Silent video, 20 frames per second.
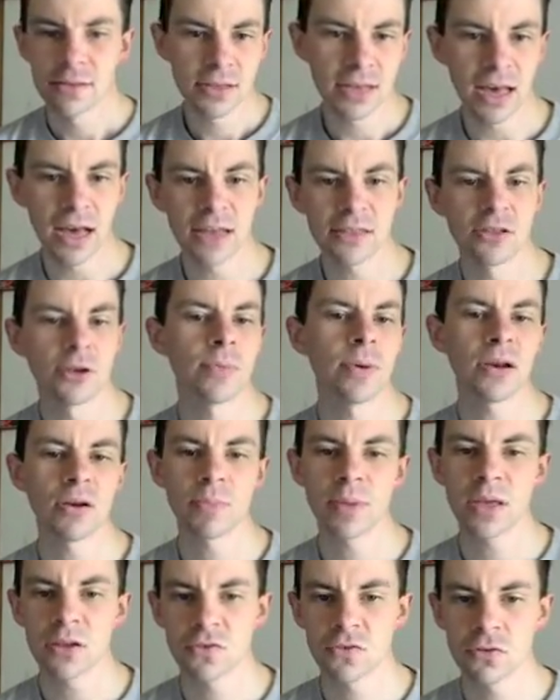god, there better
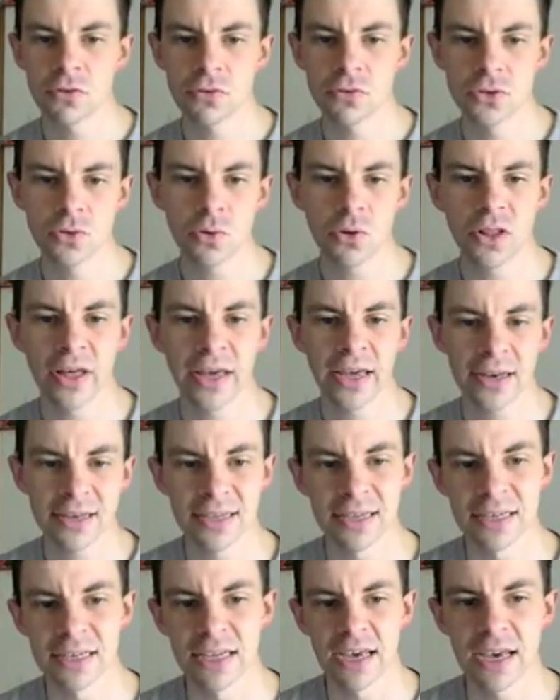be a true dual hand
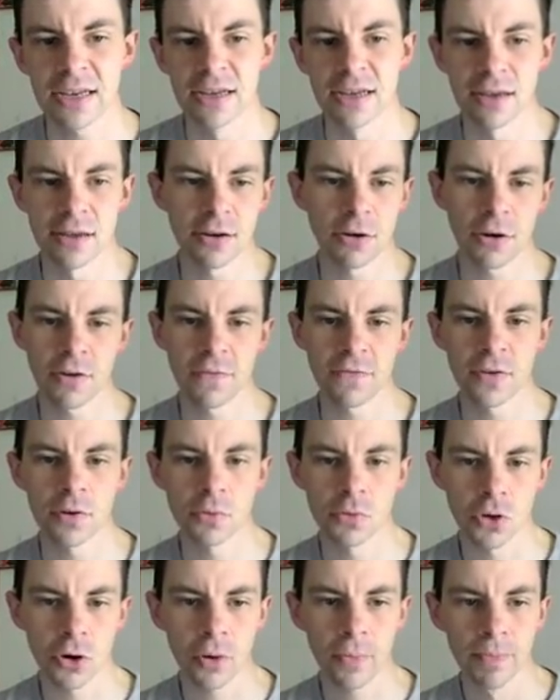katana in our
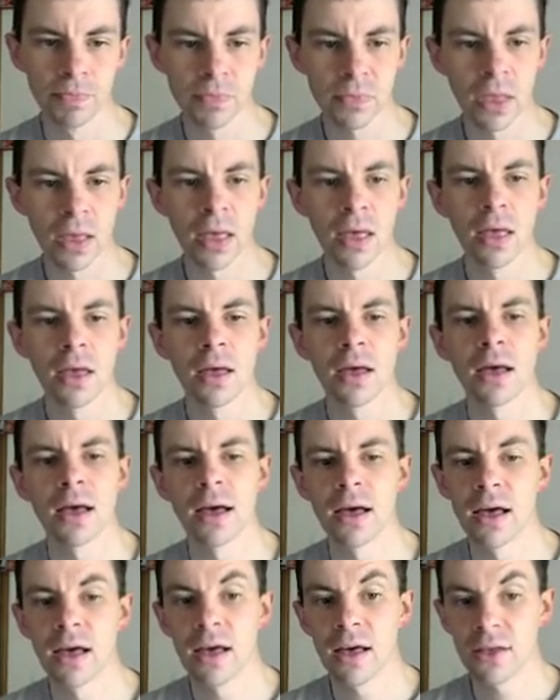future.
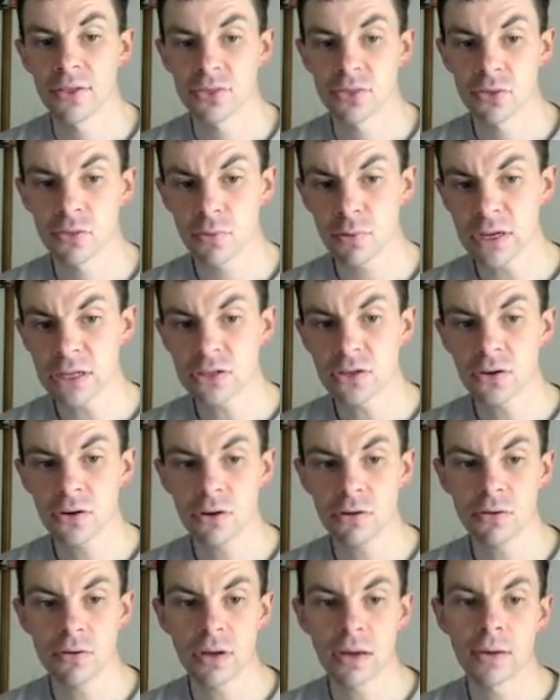
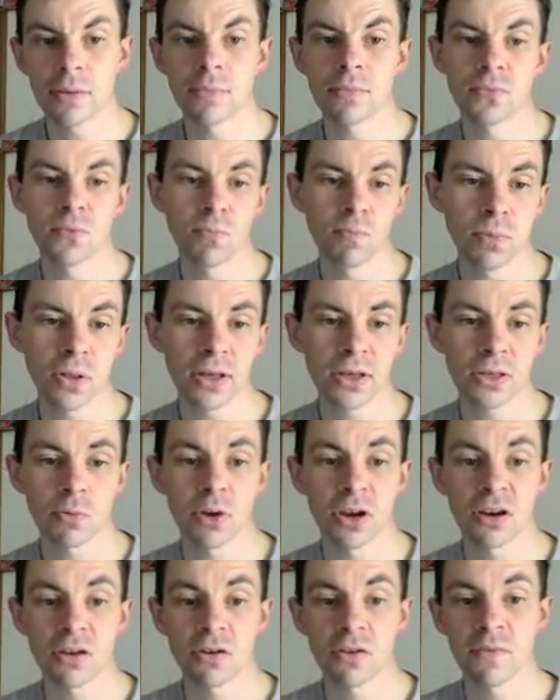3-turn plus
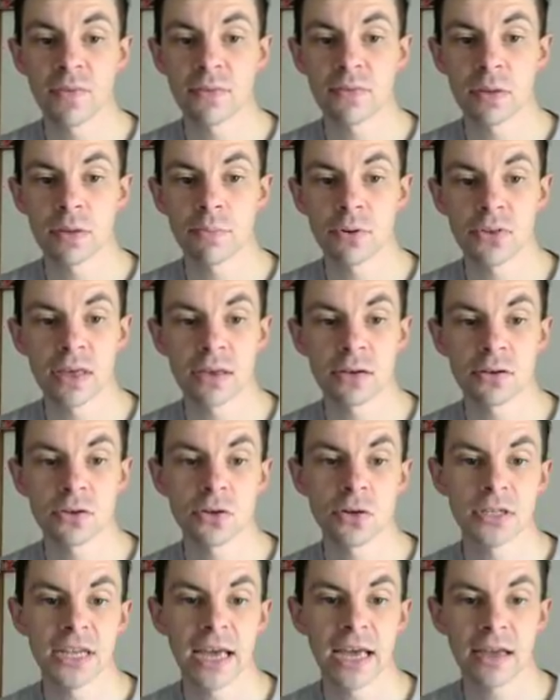150%
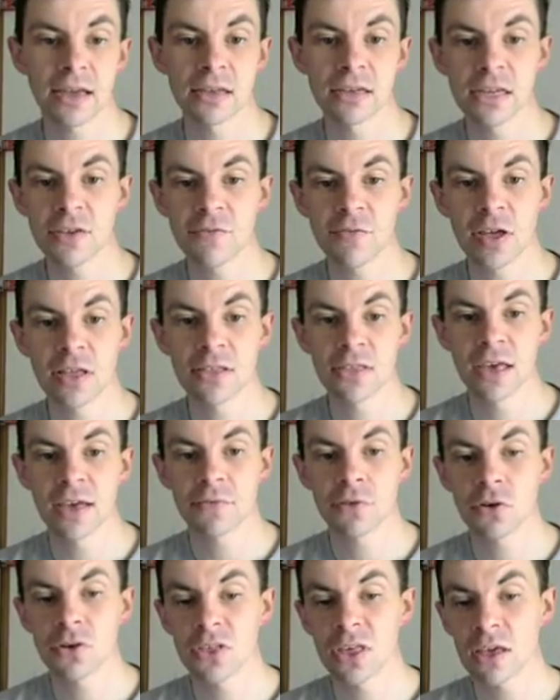to attack and defense
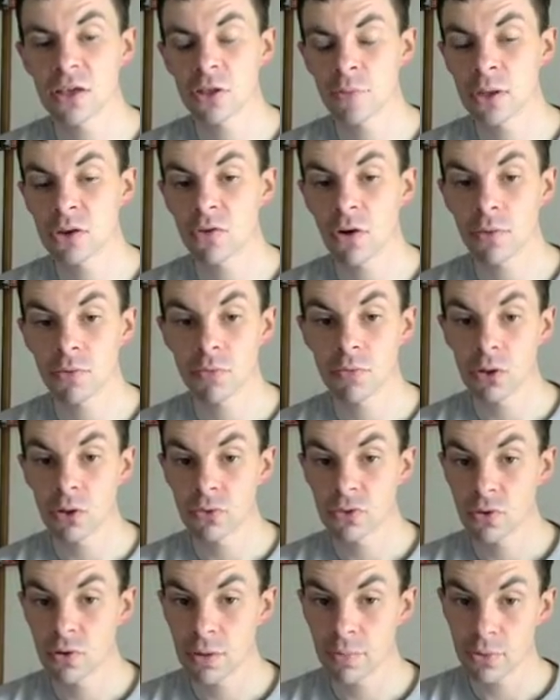after his HP drops below
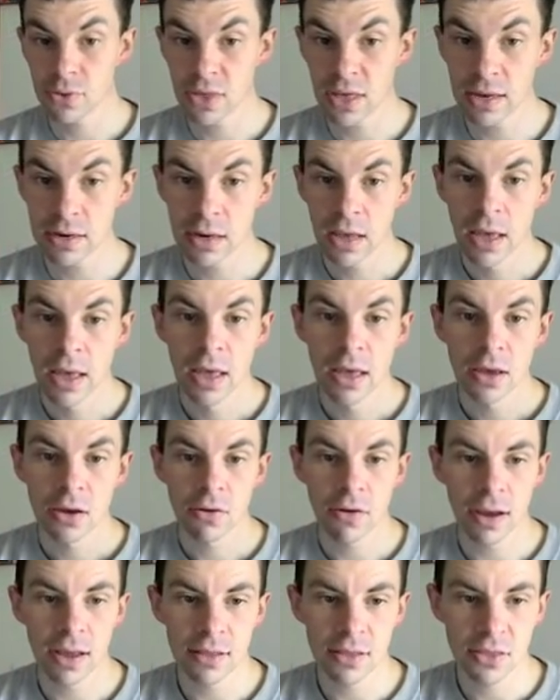30%.
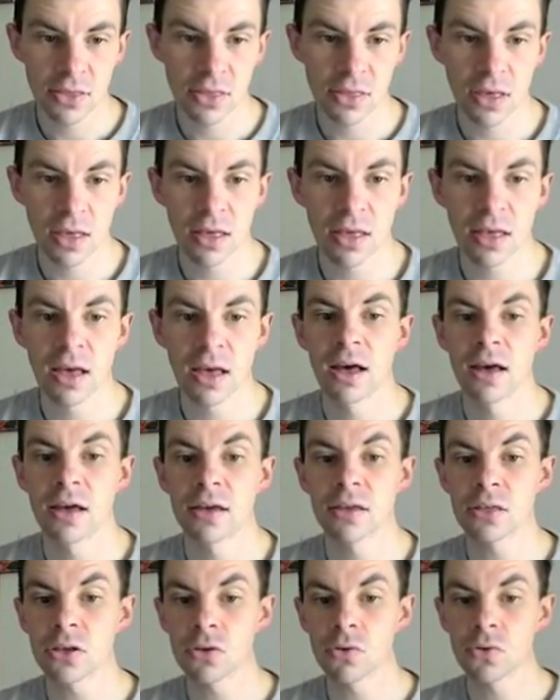Grants
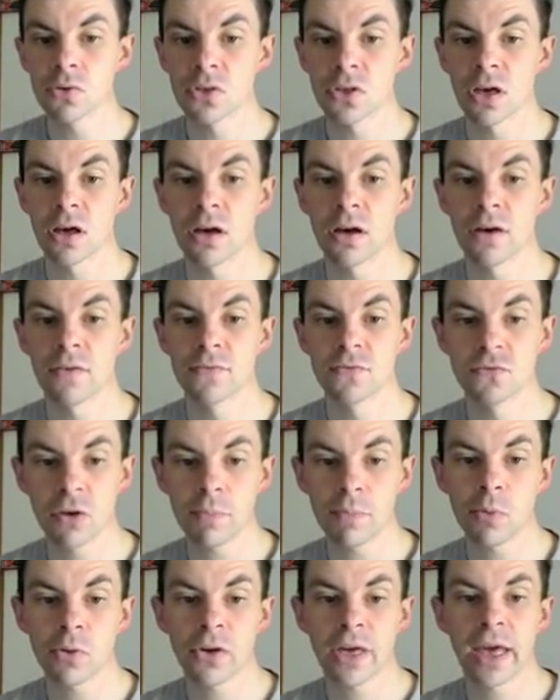use of
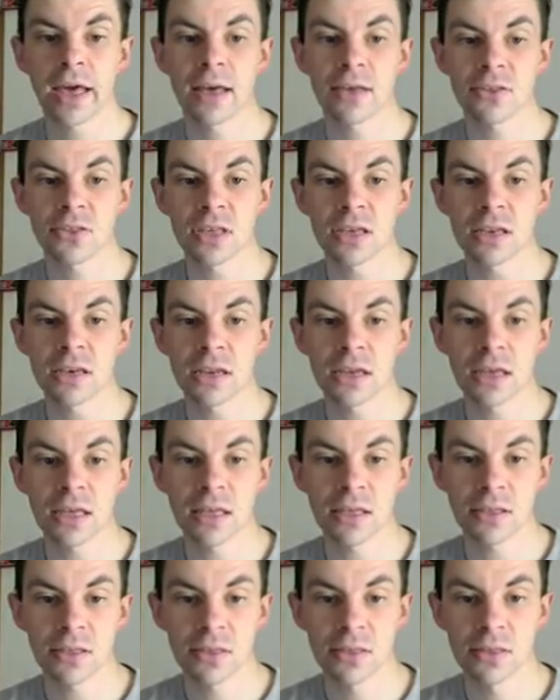triple casting
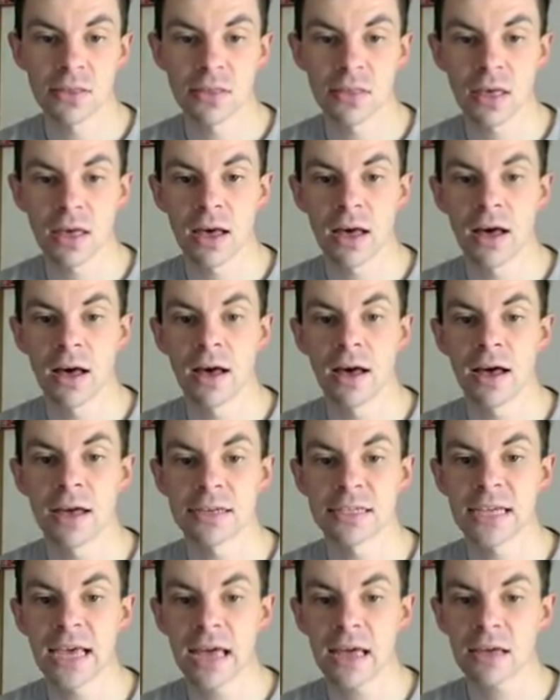his
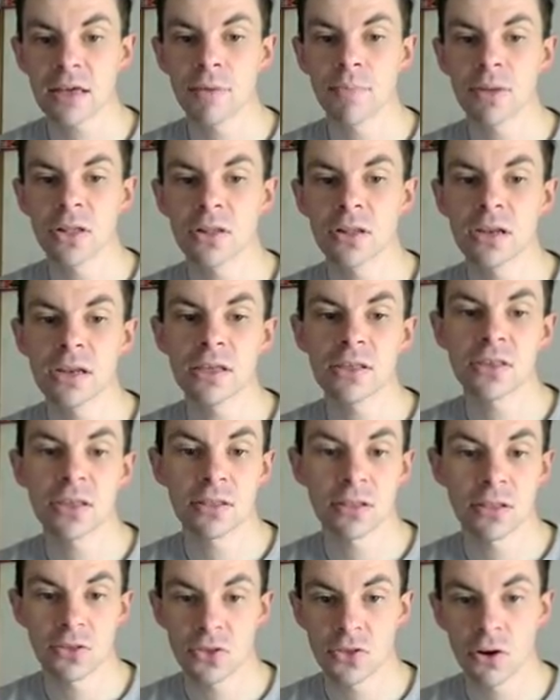attack abilities
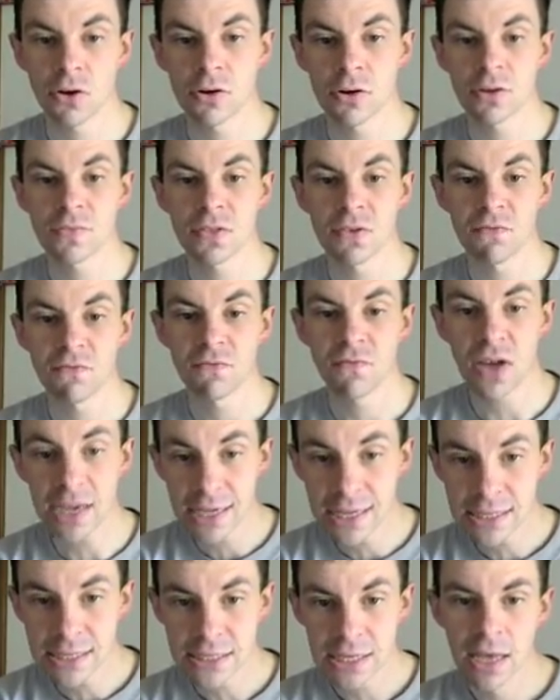at the start of the
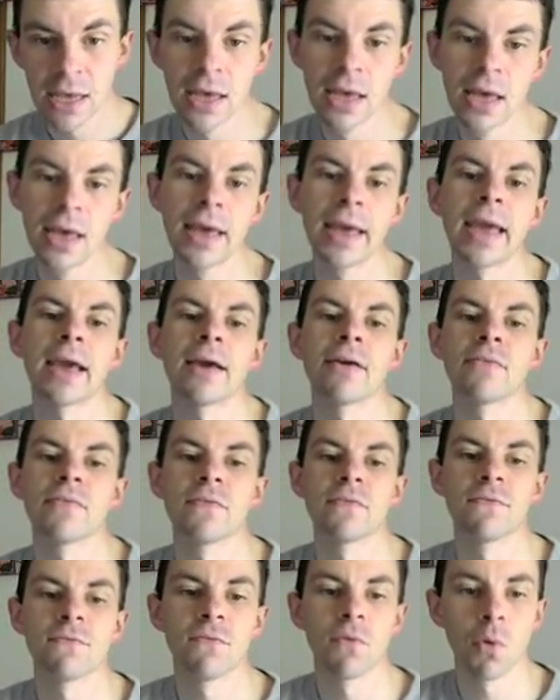fight
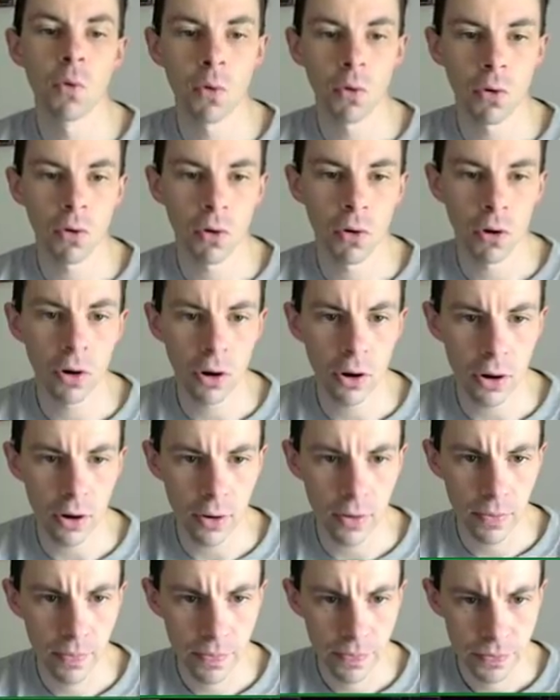for,